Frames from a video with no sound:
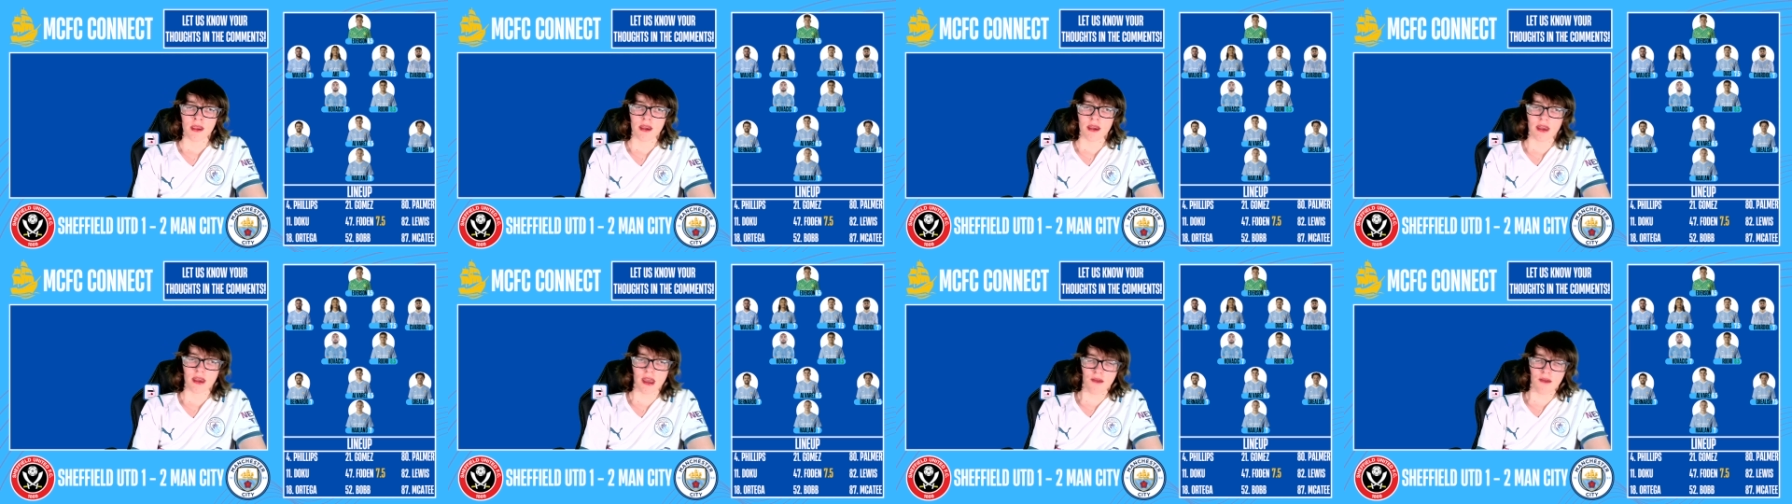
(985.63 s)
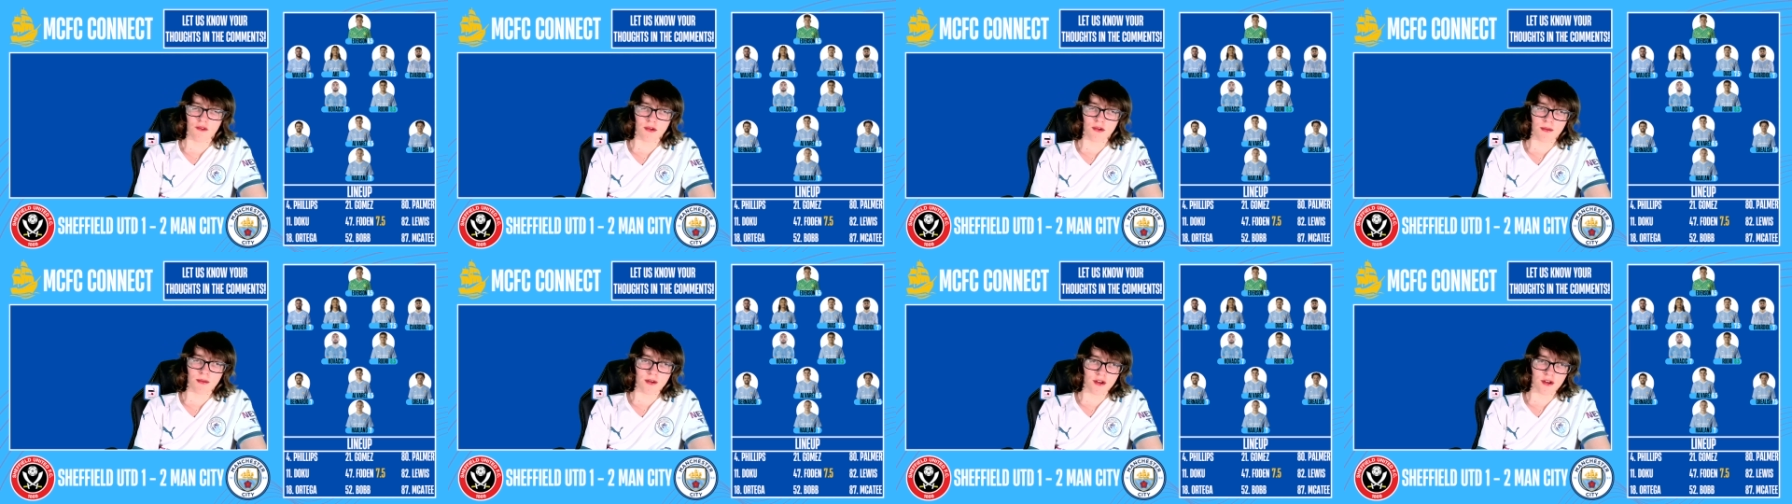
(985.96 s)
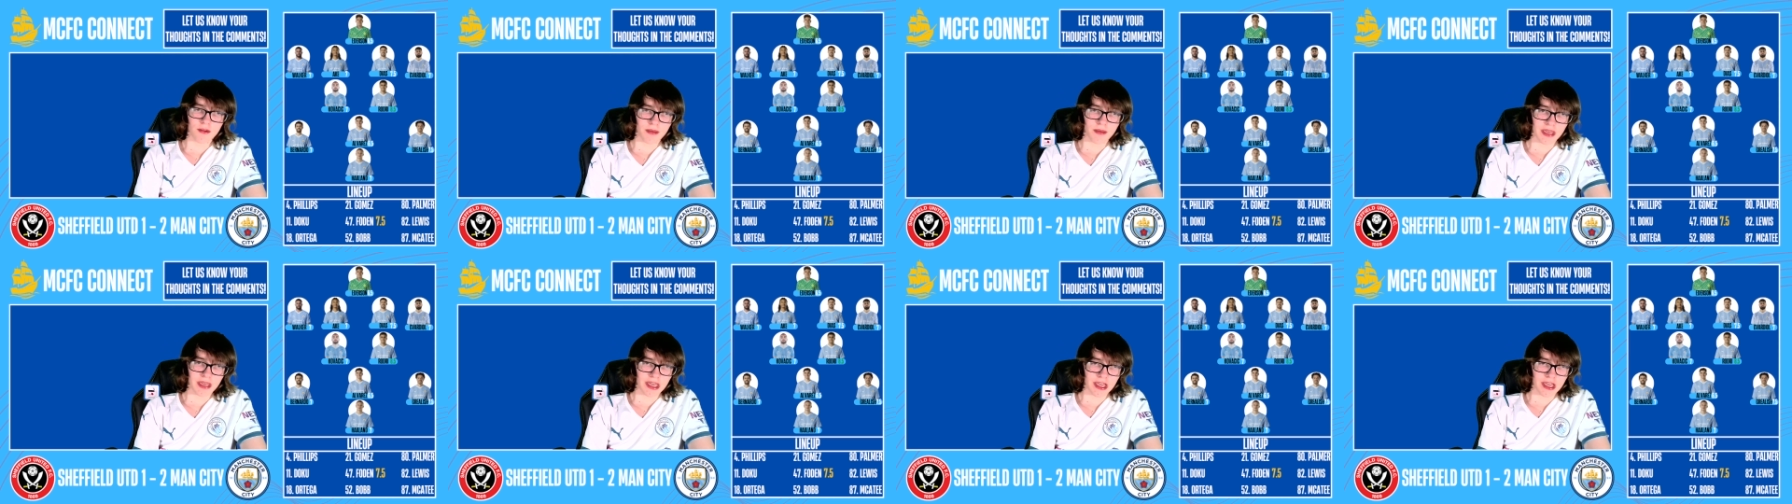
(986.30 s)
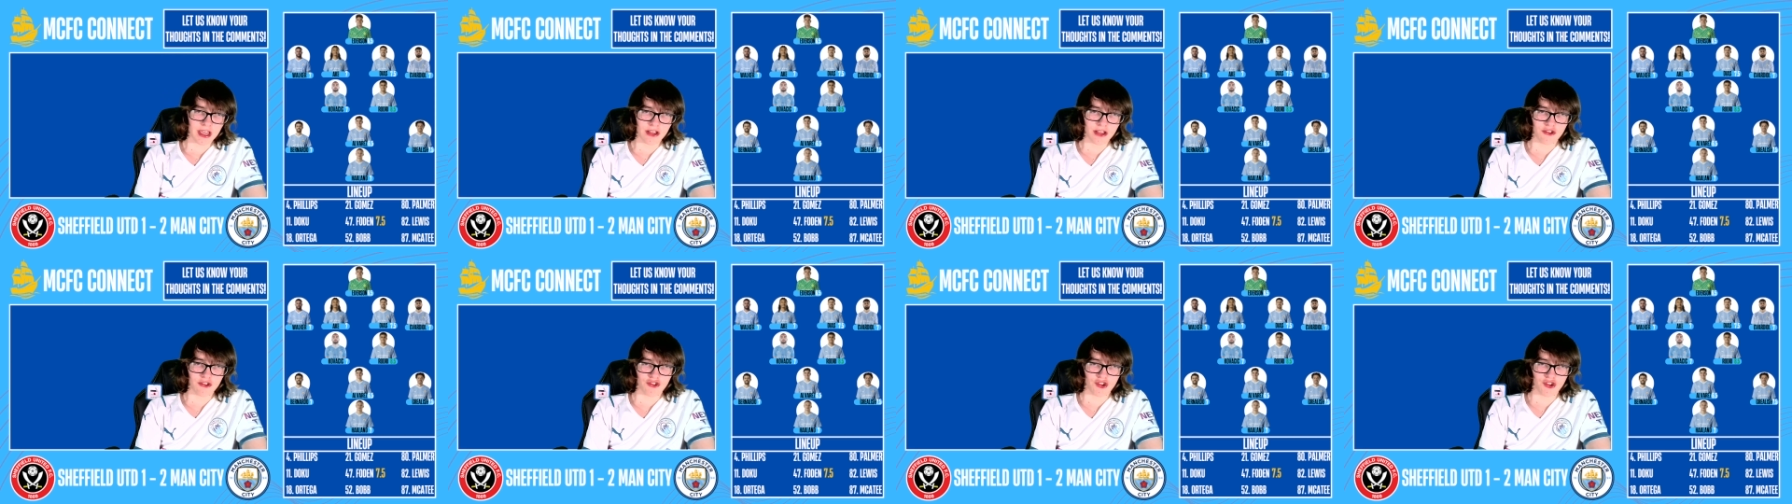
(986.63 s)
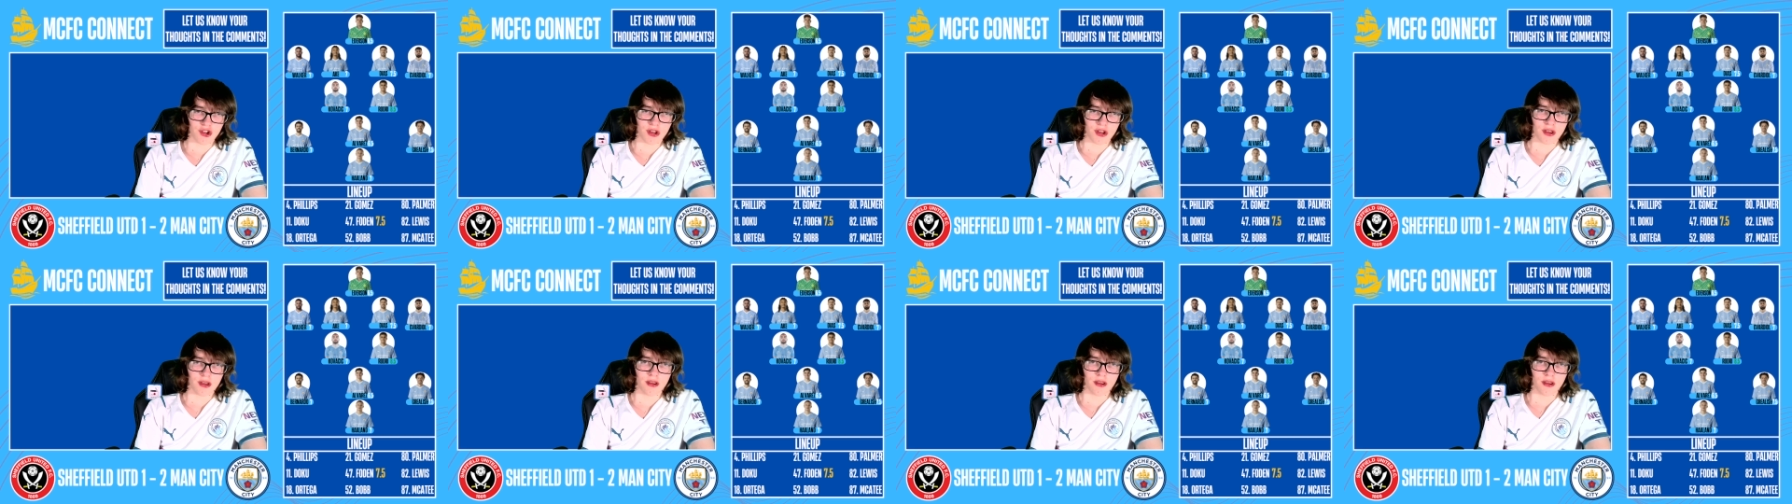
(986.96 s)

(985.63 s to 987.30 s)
Kevin De Bruyne being injured